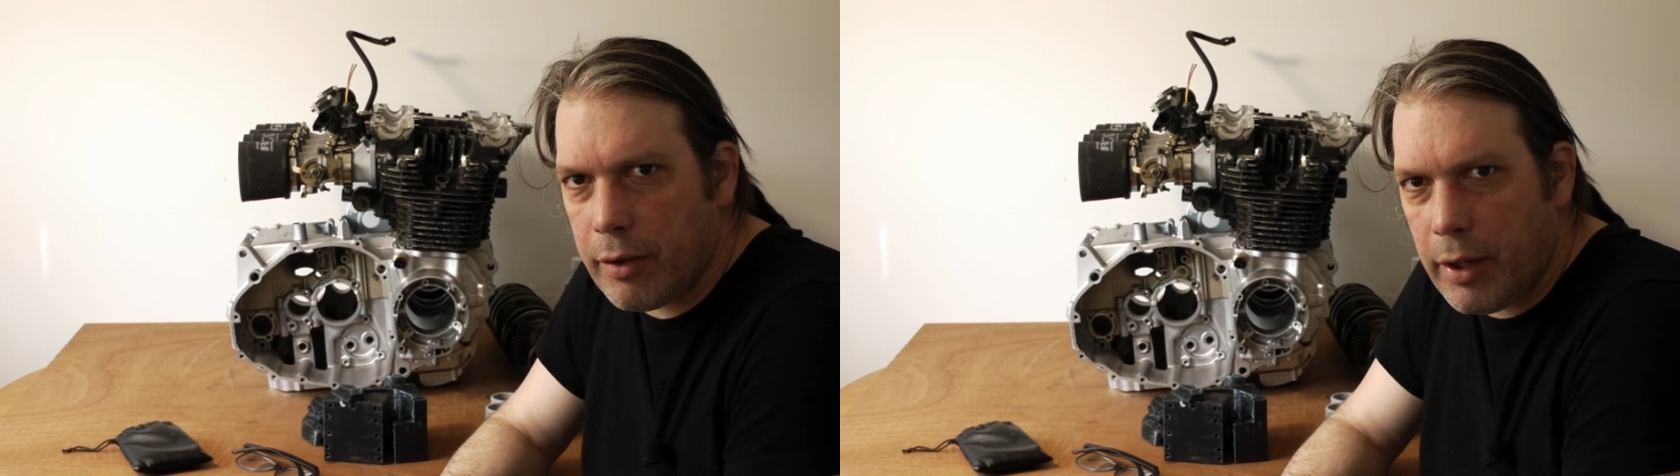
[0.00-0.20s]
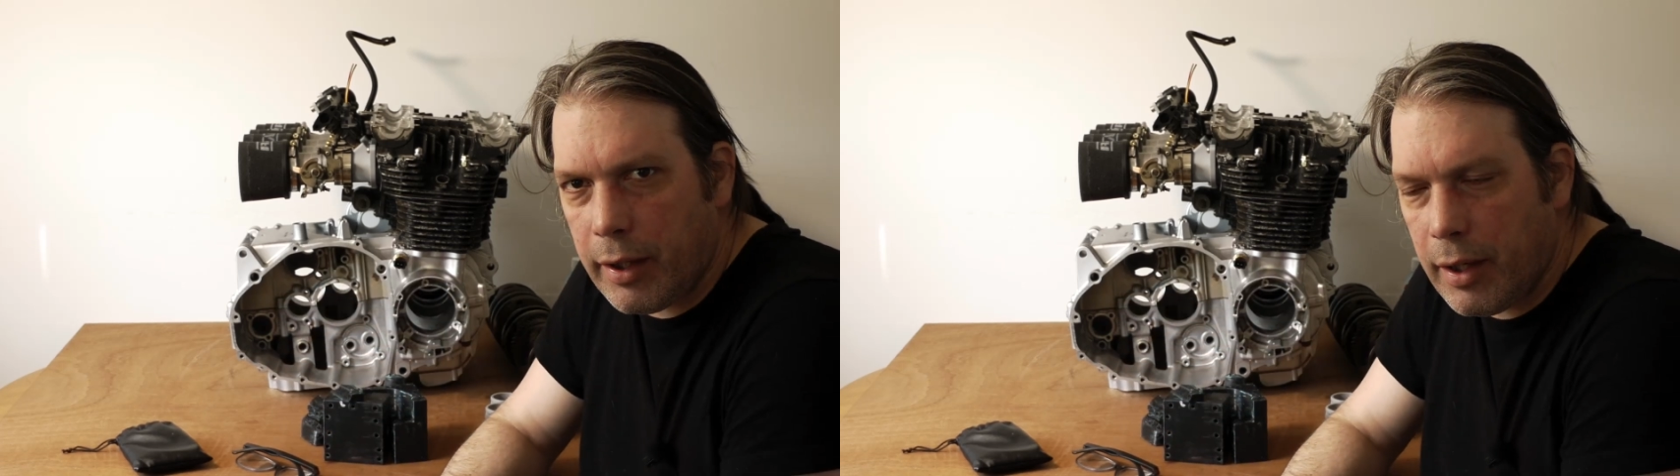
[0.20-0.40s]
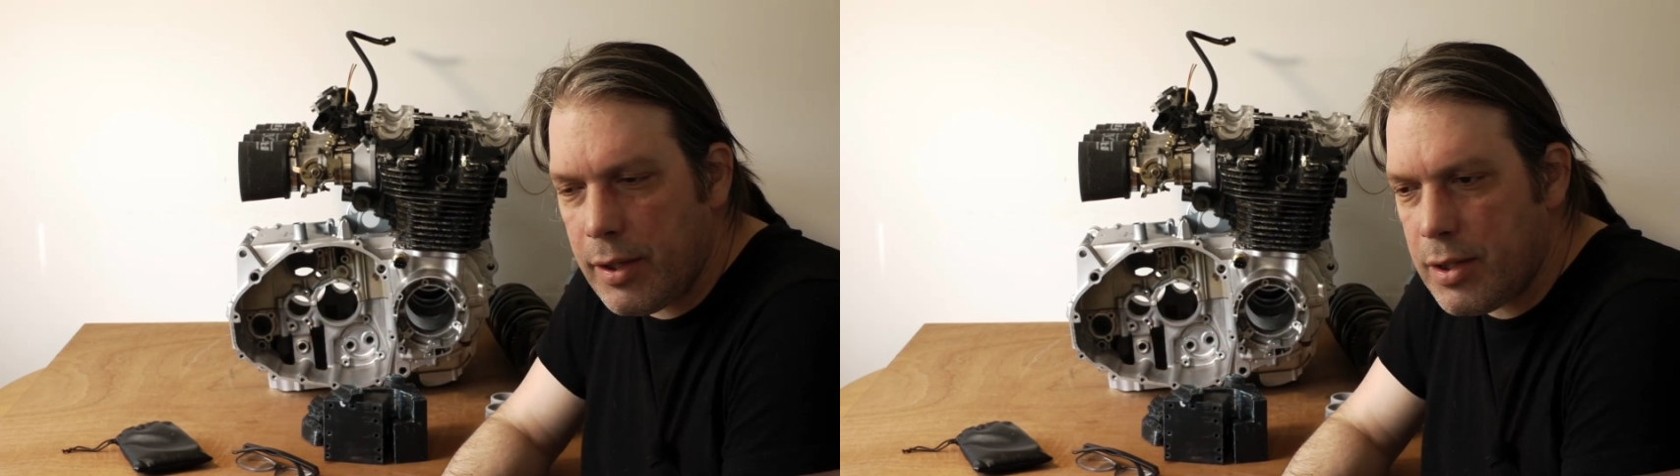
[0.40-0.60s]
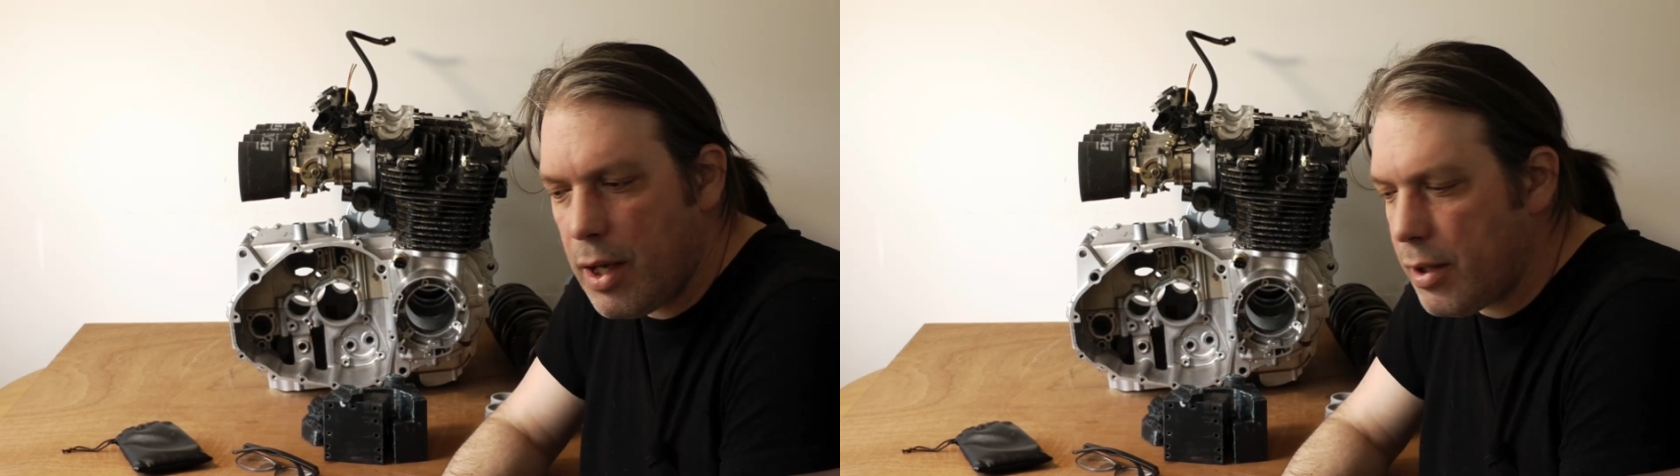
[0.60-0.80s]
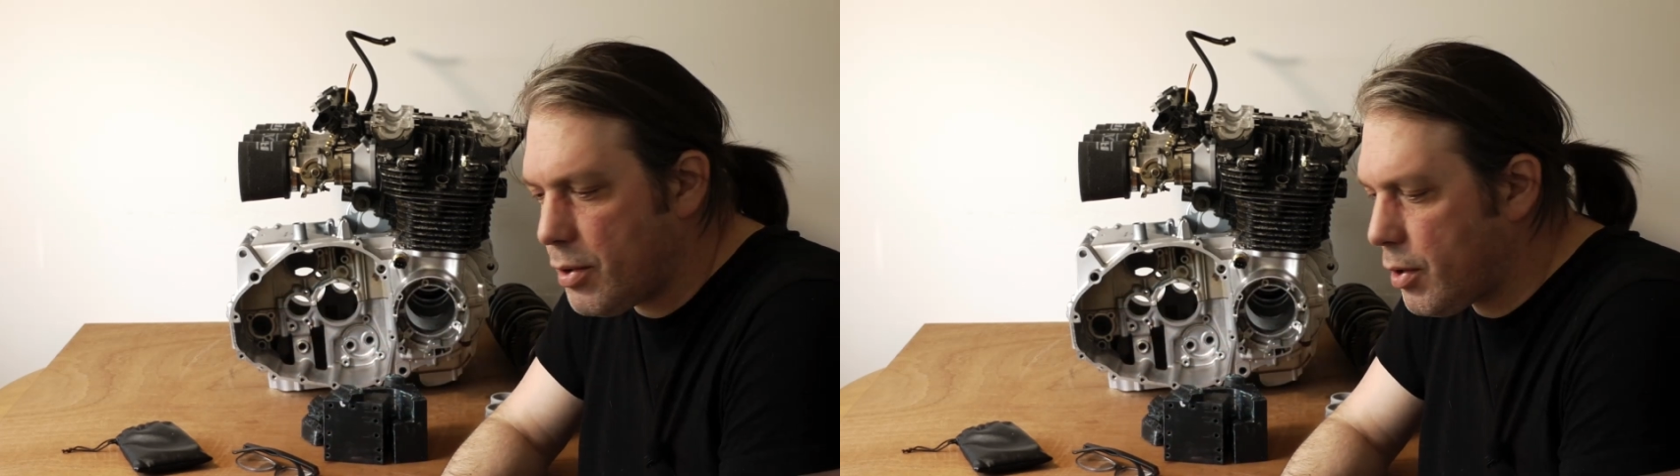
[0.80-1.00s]
crankcase
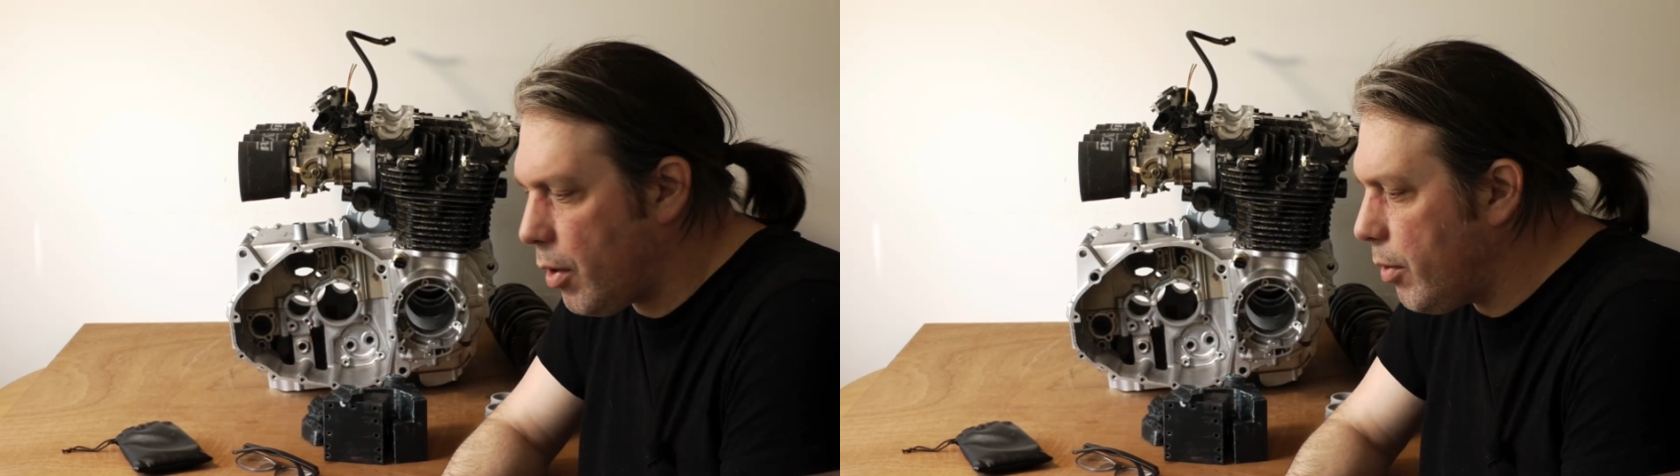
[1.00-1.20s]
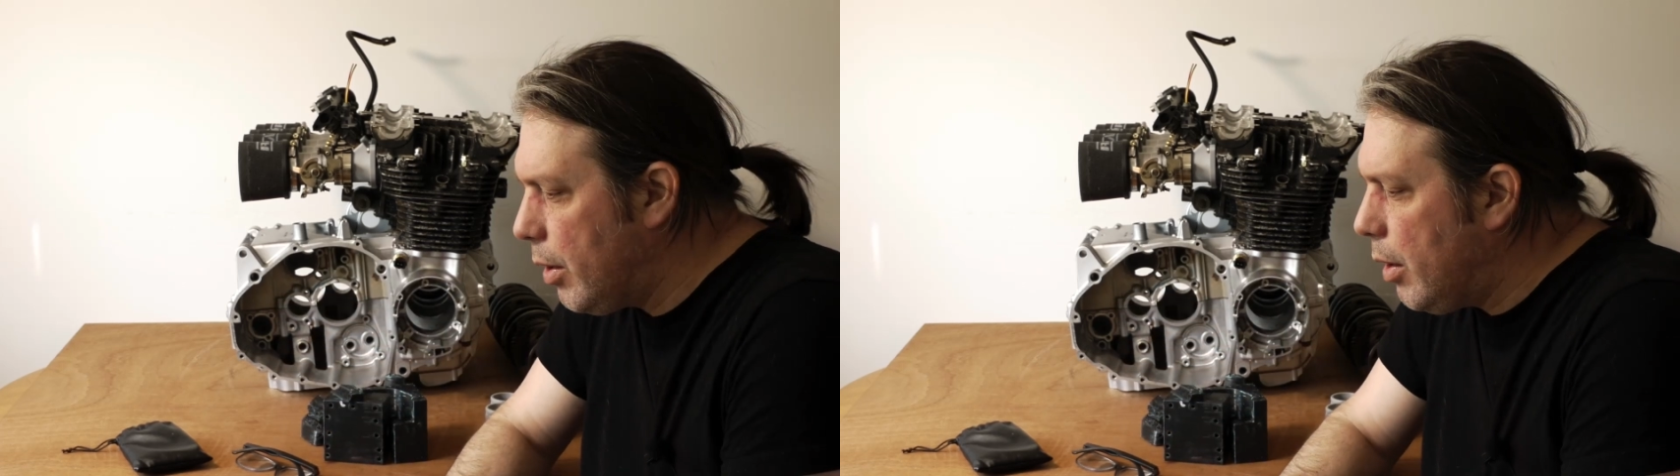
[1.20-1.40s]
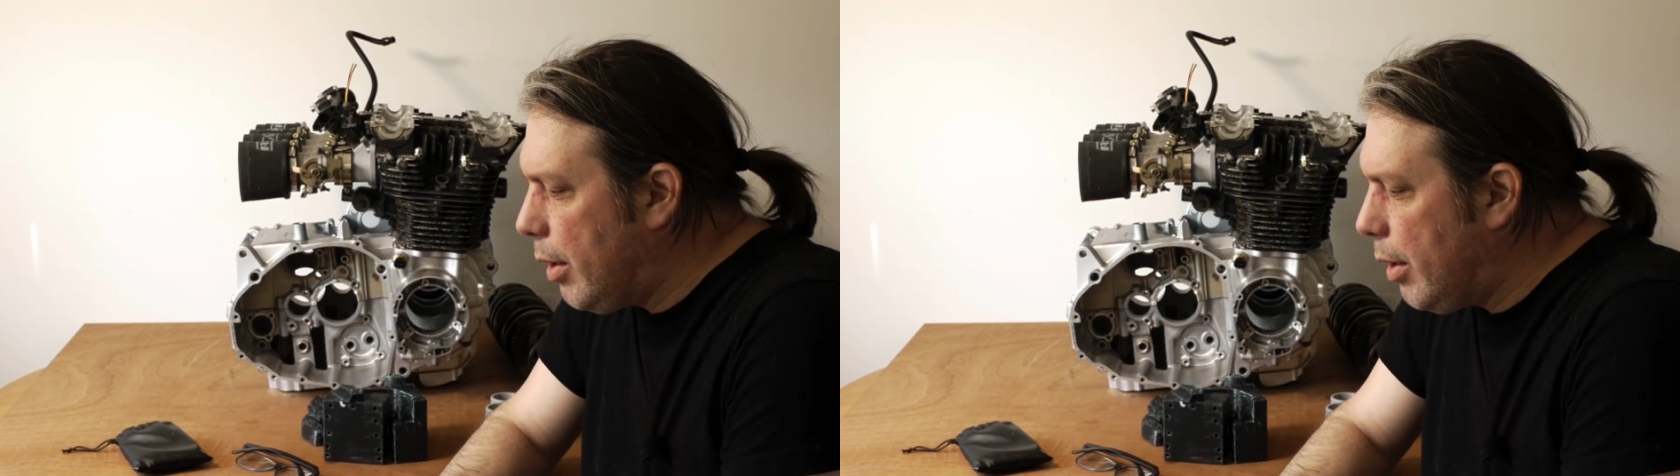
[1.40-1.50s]
yet, so